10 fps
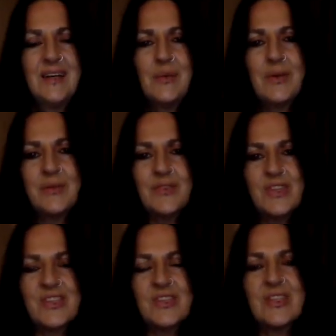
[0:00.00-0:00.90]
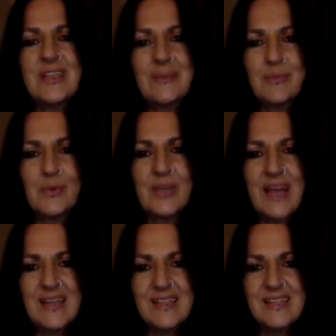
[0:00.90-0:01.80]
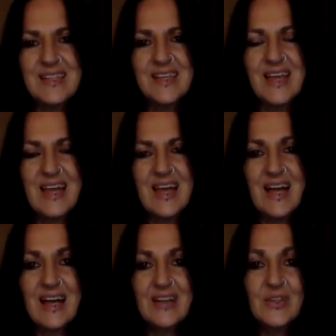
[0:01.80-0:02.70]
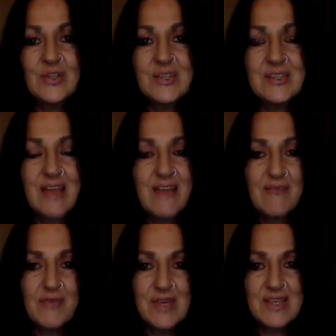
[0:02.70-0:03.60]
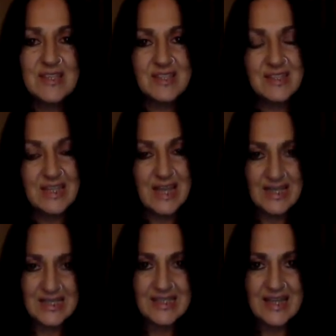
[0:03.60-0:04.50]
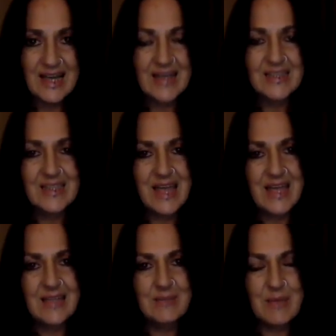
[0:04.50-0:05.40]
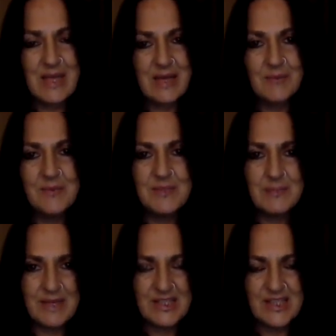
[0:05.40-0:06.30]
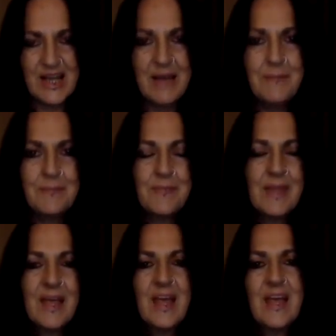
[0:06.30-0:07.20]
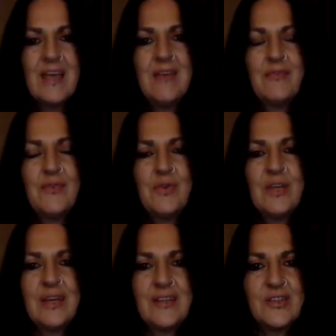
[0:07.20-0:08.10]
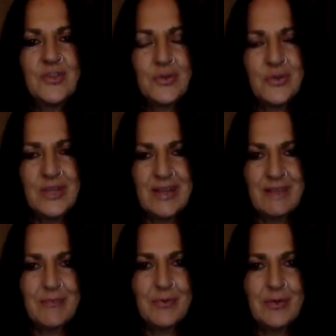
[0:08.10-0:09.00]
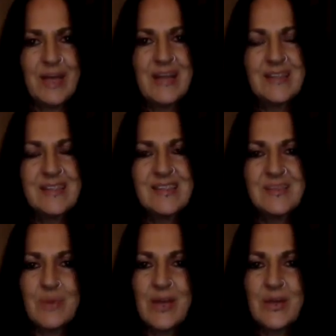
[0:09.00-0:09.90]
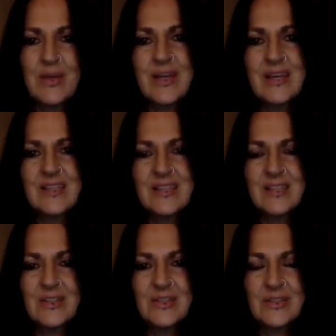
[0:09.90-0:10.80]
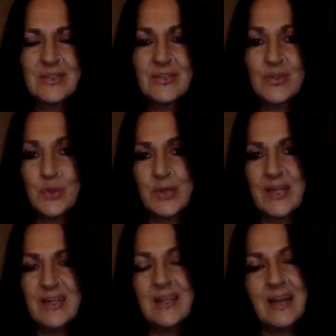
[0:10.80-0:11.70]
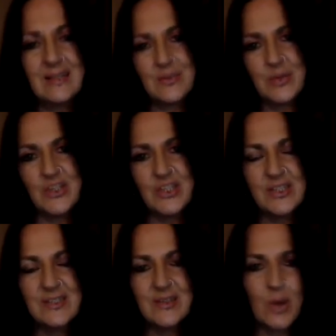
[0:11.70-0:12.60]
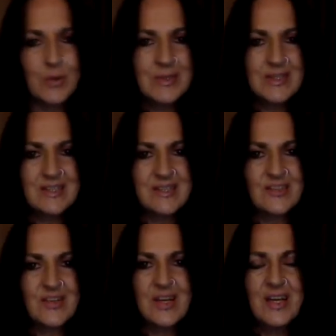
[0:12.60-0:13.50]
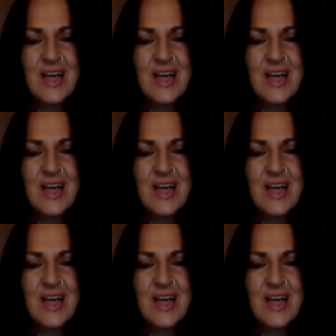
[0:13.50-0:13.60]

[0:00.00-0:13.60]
Welcome to the Sunday night broadcast. I do this every Sunday night at 8 p.m. Spanish time. If you'd like to join the live broadcasts where you can get to join in, ask questions, comment, etc.,